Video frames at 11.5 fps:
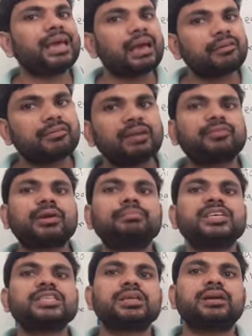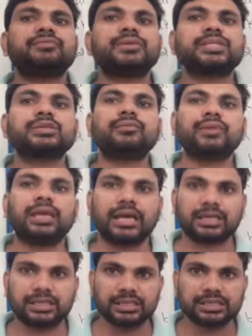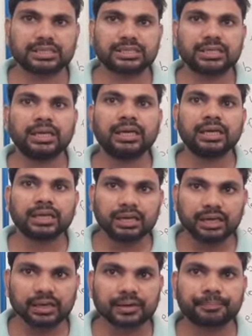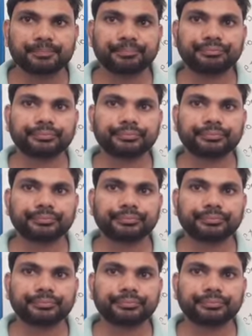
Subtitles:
away from the surface of catalyst. Clear?